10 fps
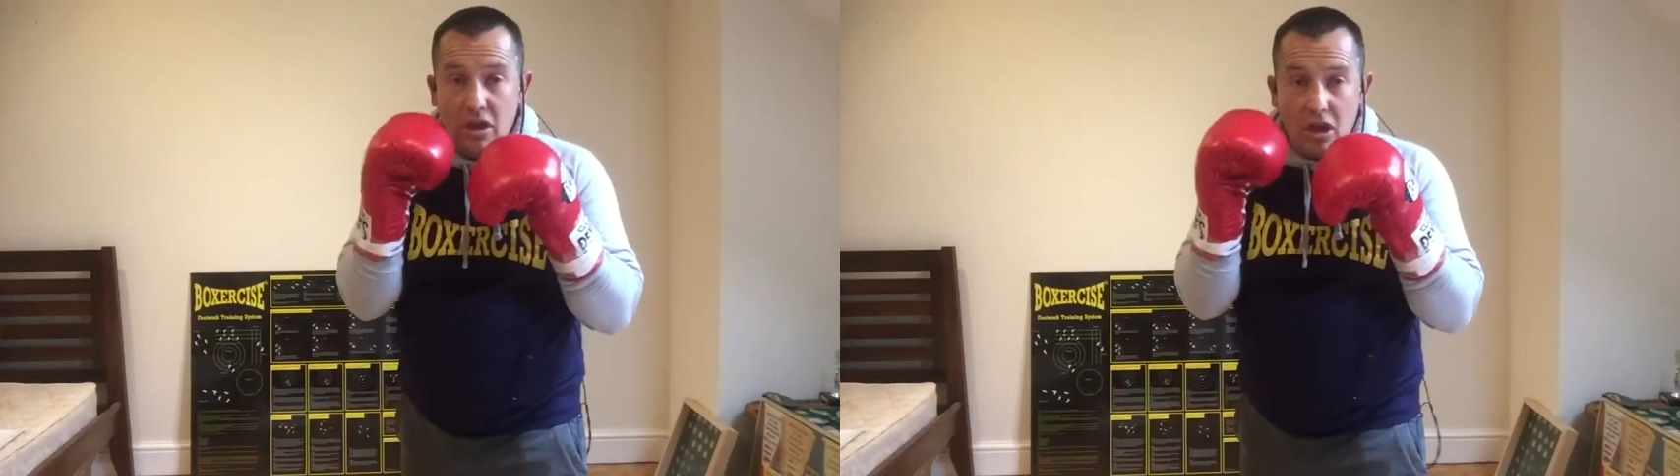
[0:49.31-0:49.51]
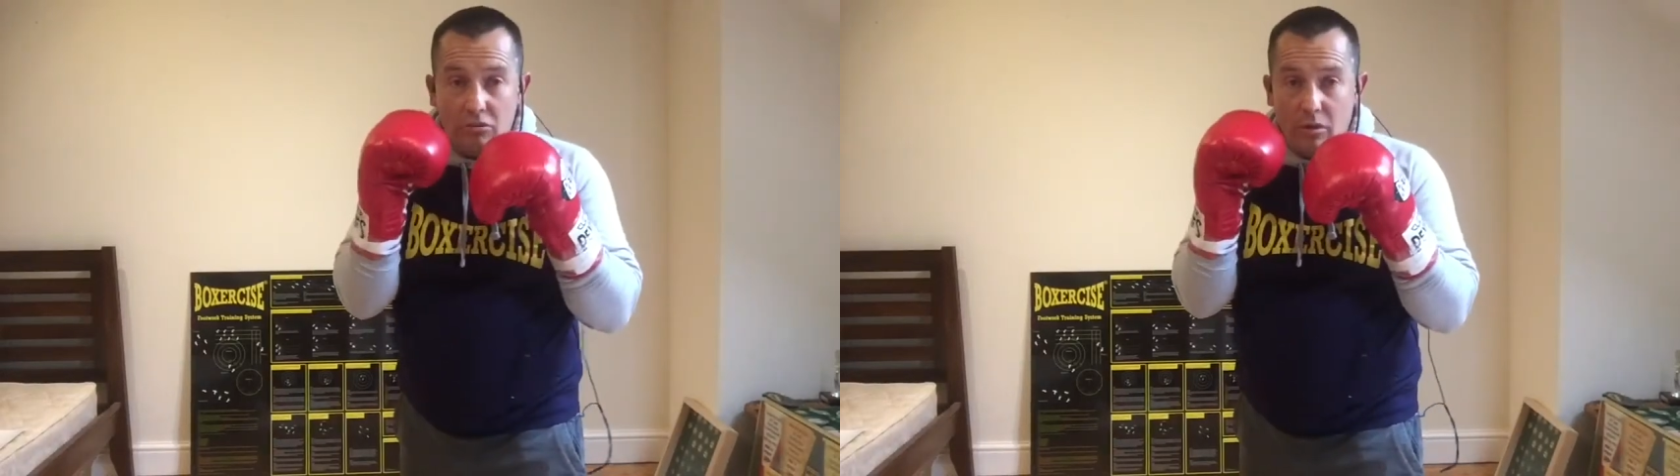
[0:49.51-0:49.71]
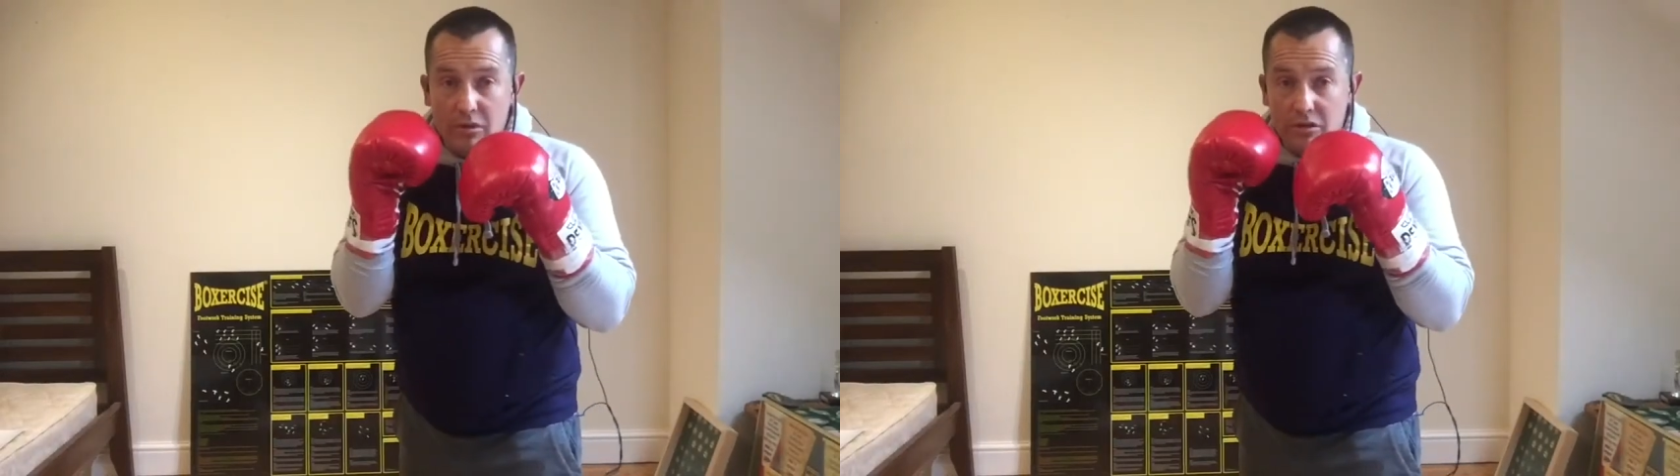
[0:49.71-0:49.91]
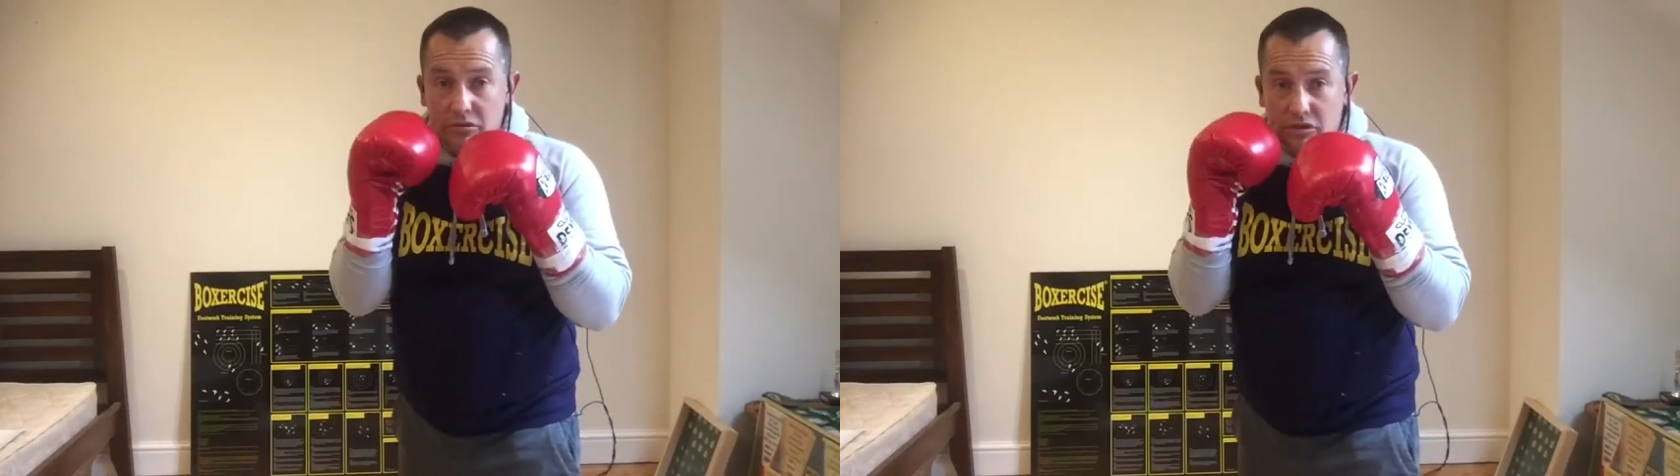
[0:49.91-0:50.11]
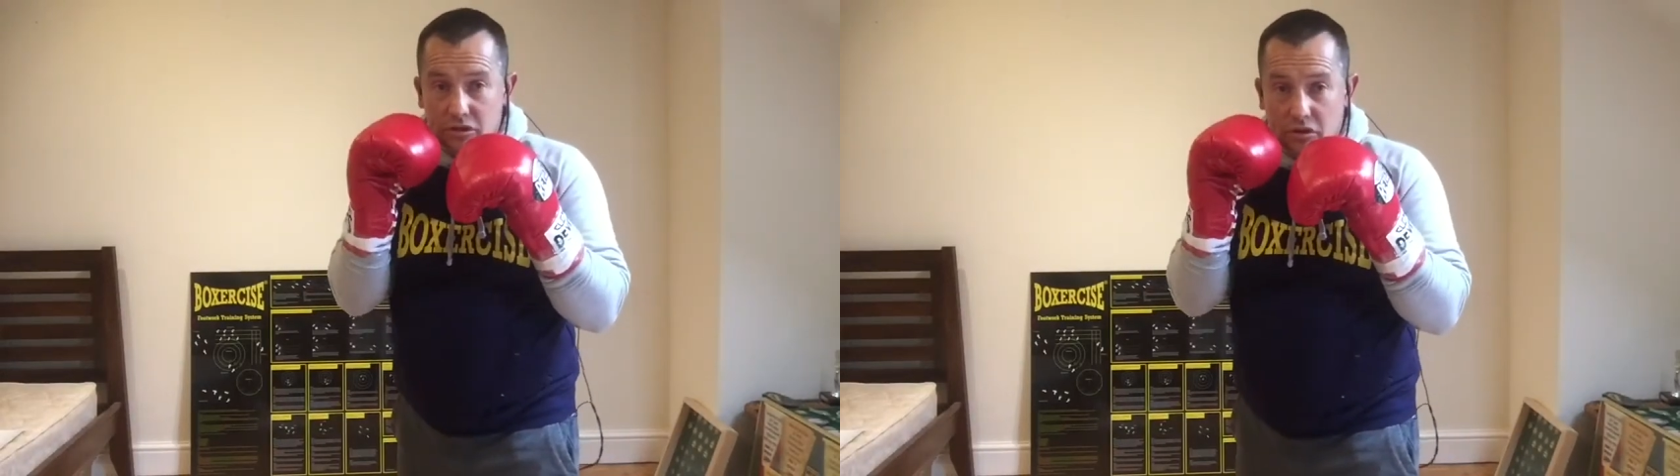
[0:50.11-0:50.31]
What we do
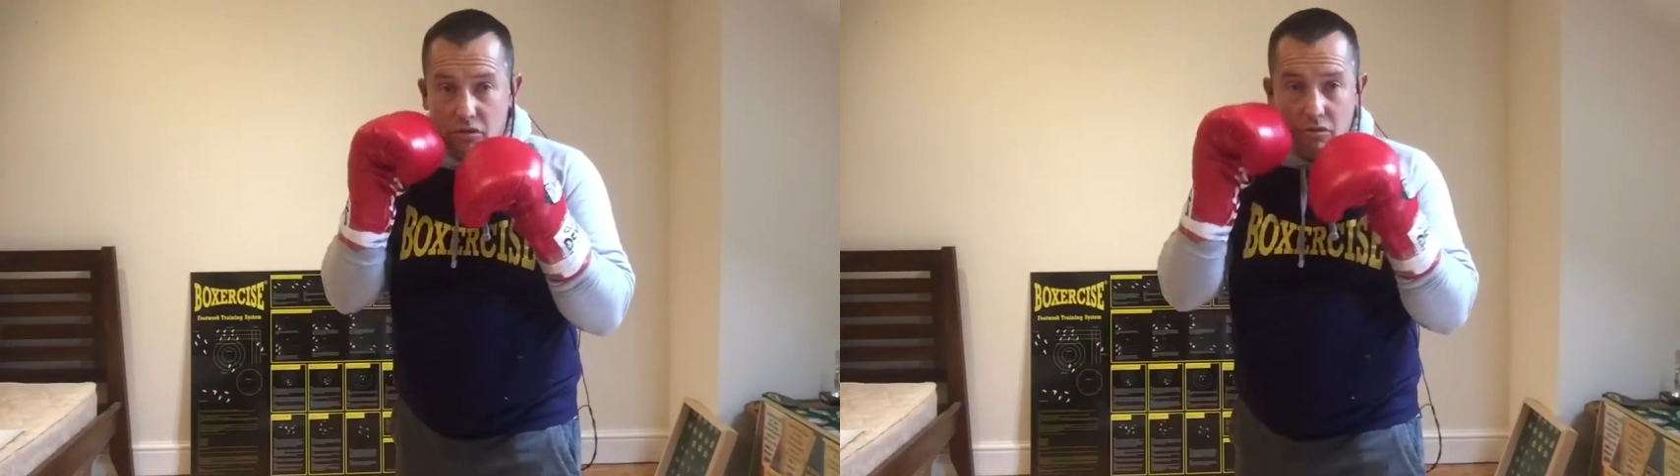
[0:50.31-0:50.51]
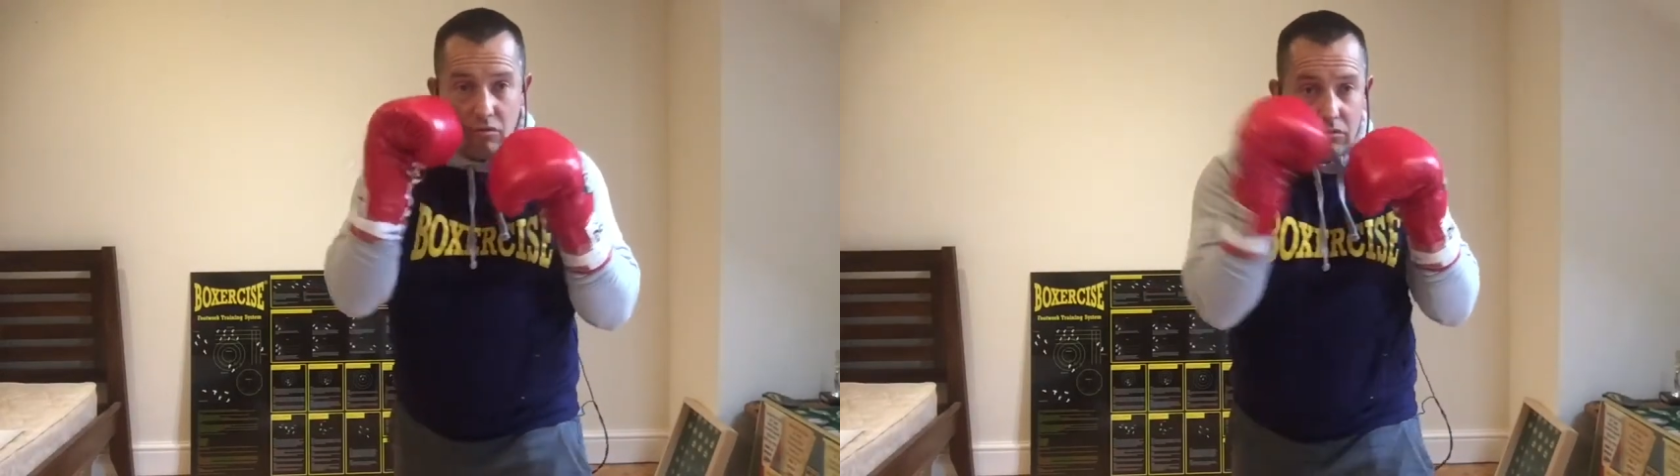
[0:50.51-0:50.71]
is you go